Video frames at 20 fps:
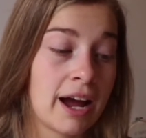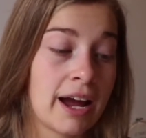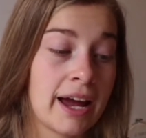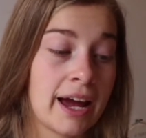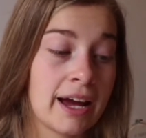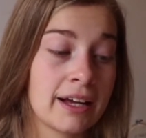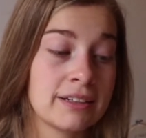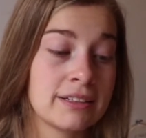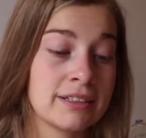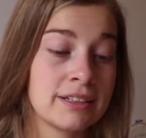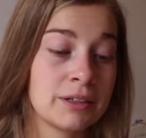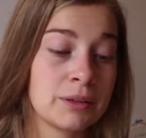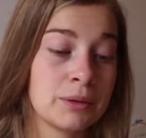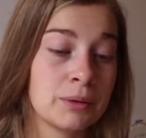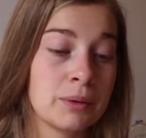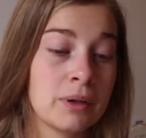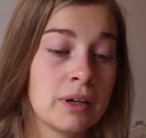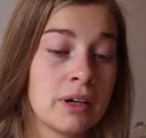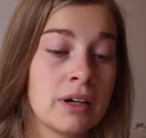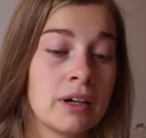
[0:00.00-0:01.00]
had
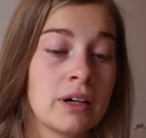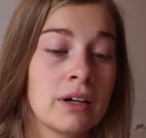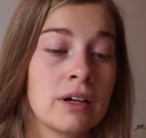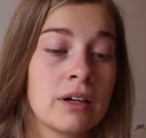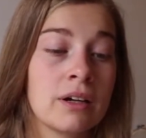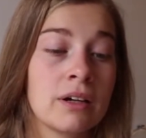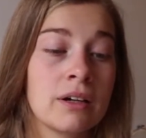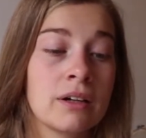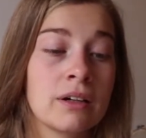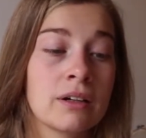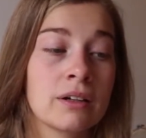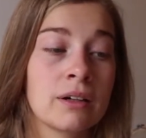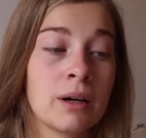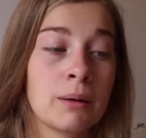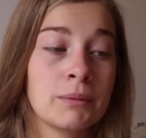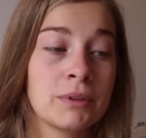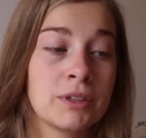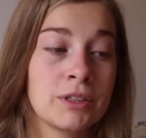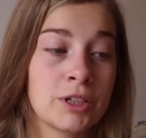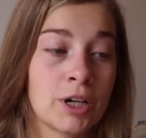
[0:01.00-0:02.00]
to
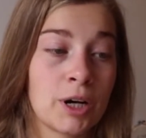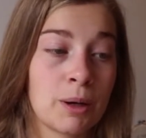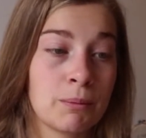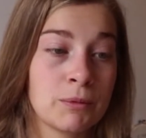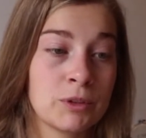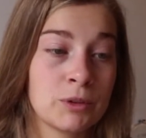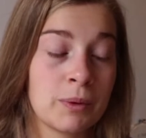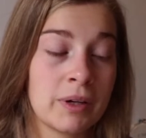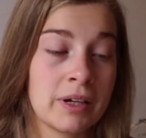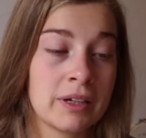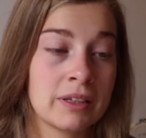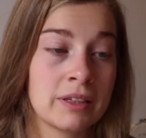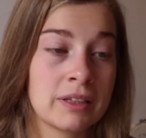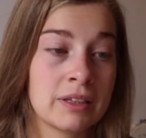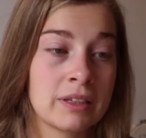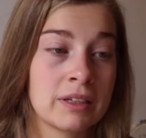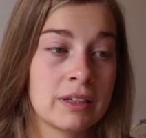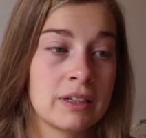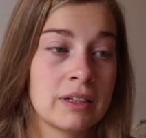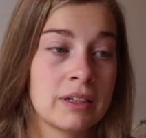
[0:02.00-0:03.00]
come to terms with
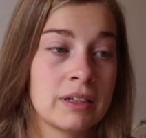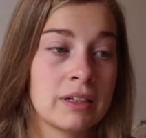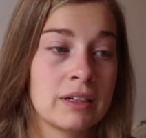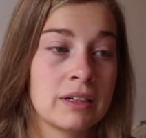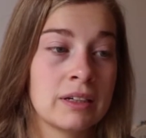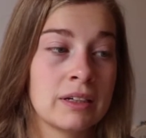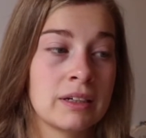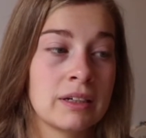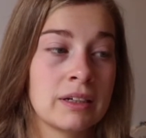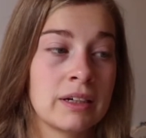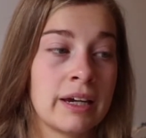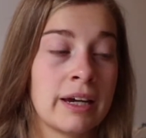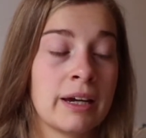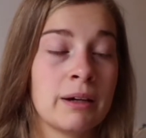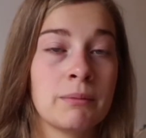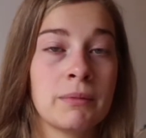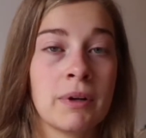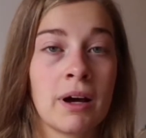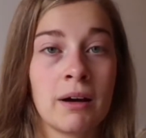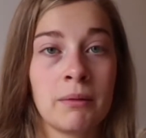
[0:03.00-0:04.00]

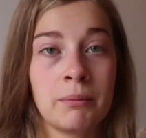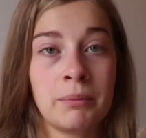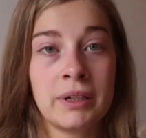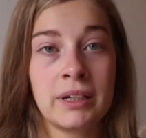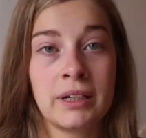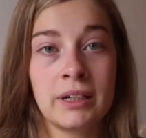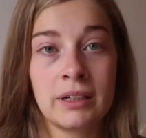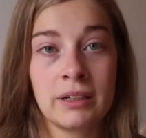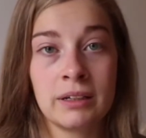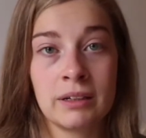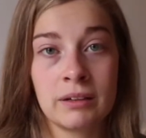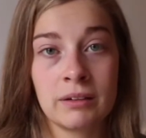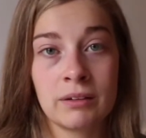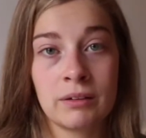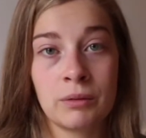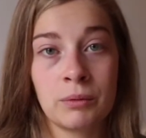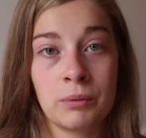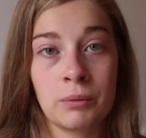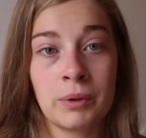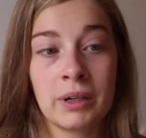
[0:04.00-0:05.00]
him not being
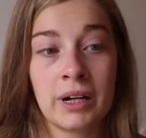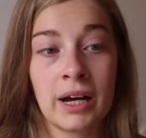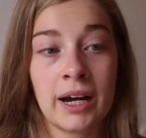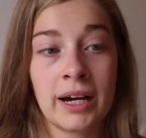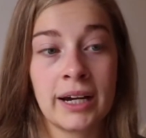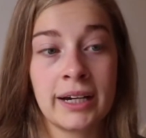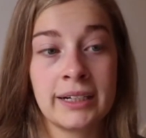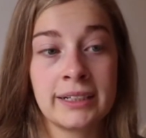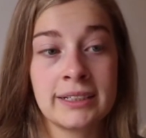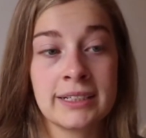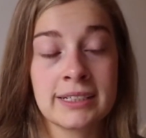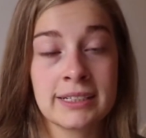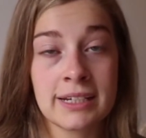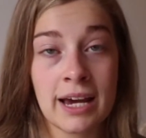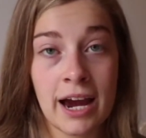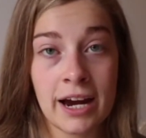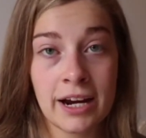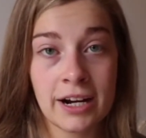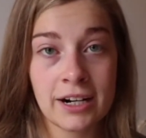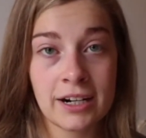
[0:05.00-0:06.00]
what I
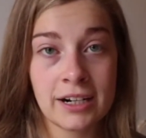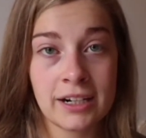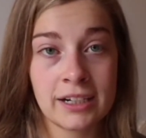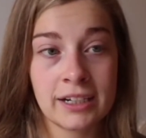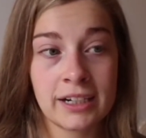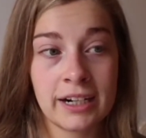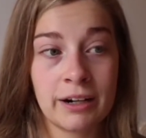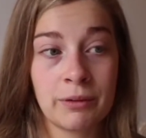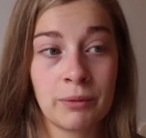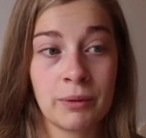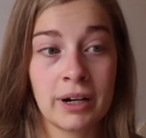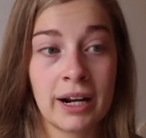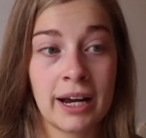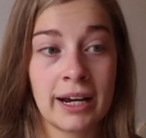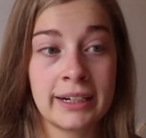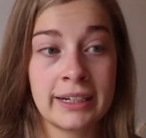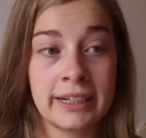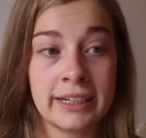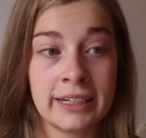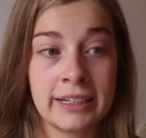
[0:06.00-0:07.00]
desire and what I
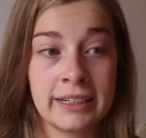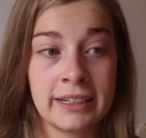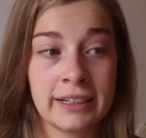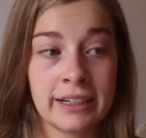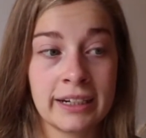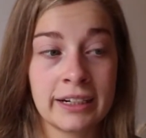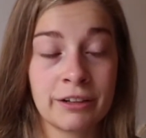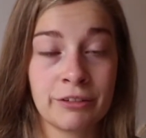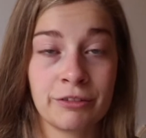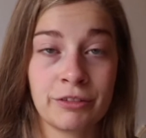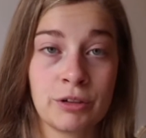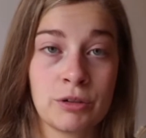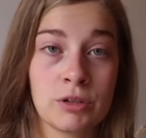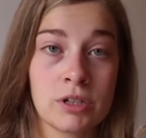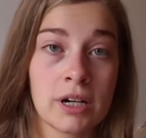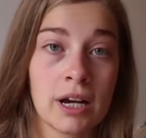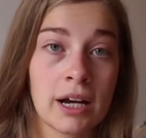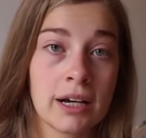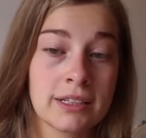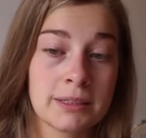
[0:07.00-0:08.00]
need in a
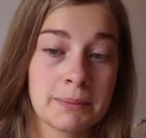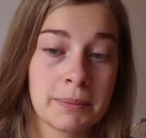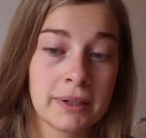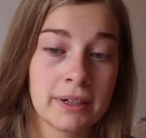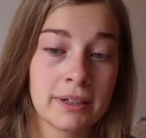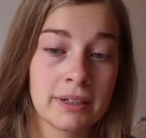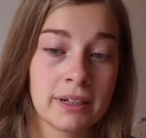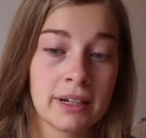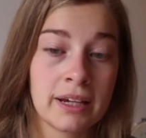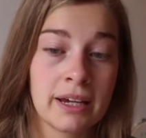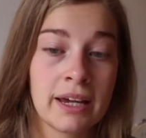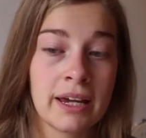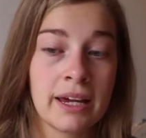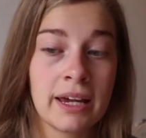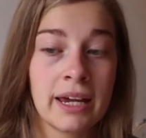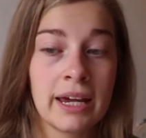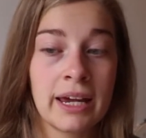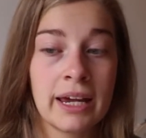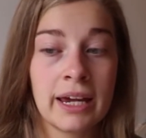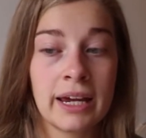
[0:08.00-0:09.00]
future husband.
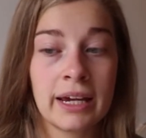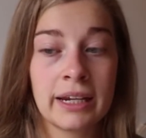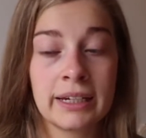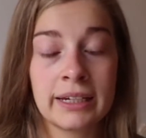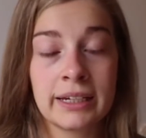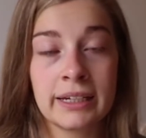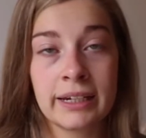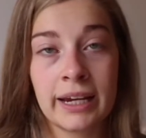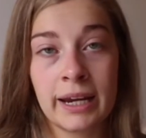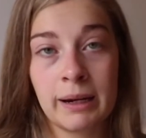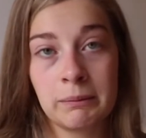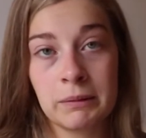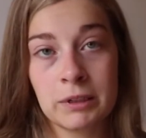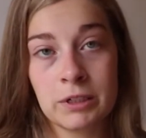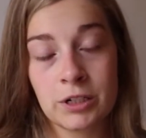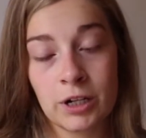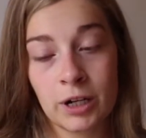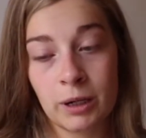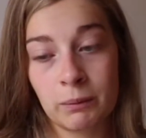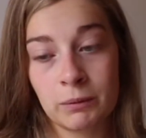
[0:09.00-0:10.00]
And he came to
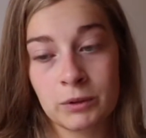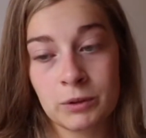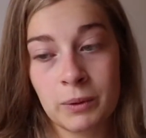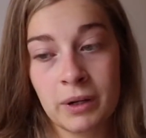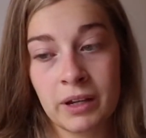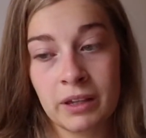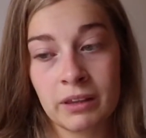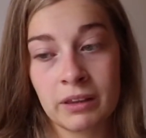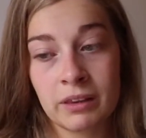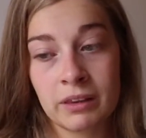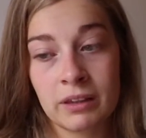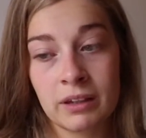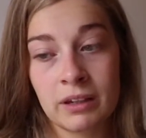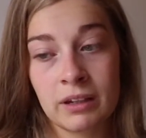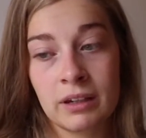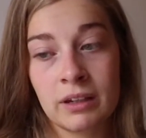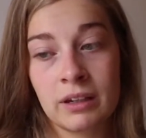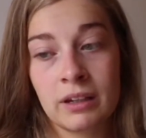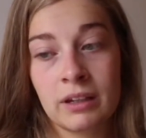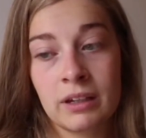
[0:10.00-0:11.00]
terms with
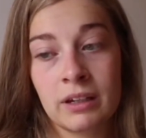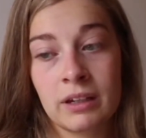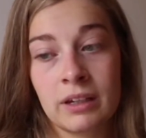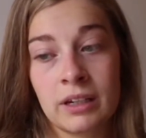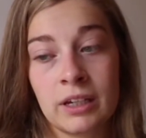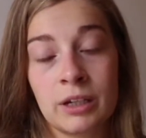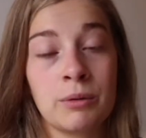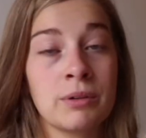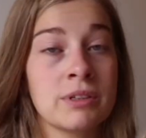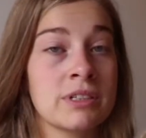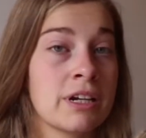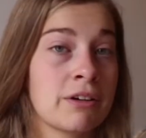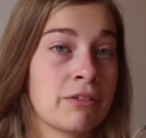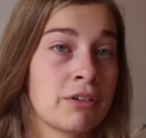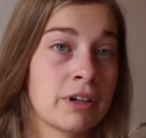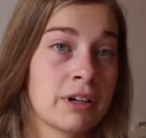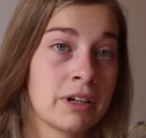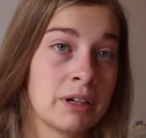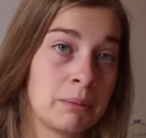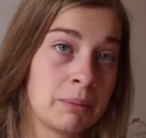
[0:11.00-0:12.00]
he was never
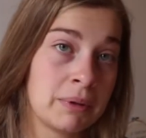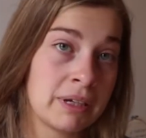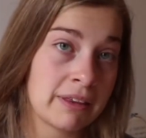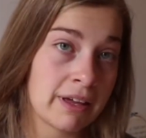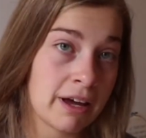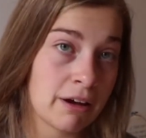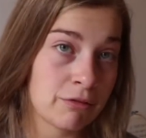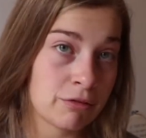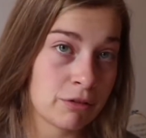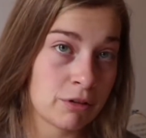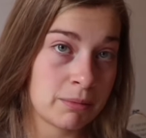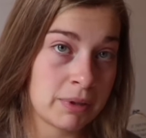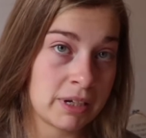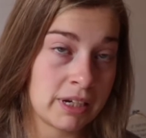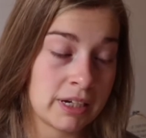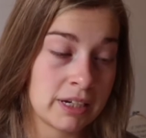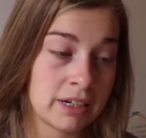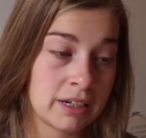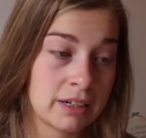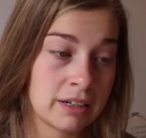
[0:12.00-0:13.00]
going to be that for
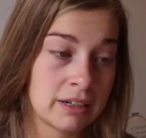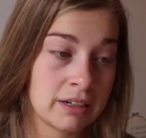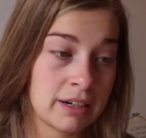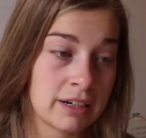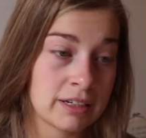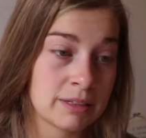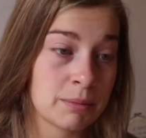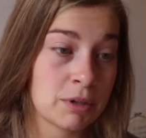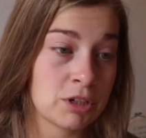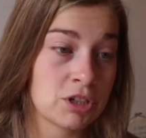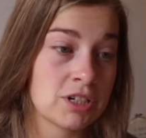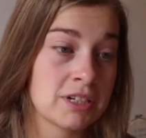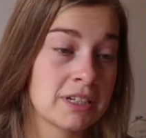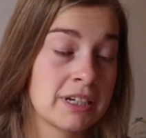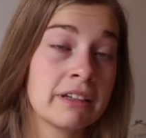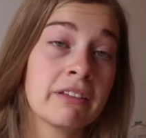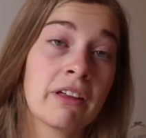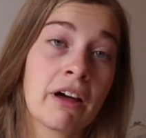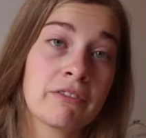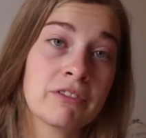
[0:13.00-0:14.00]
me. As much as
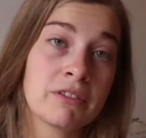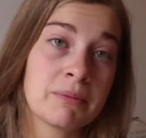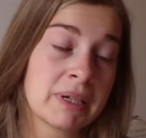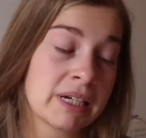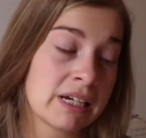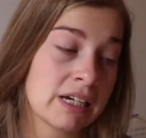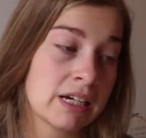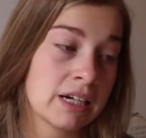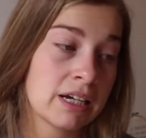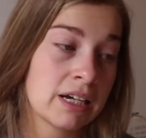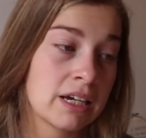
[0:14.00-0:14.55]
he loved me,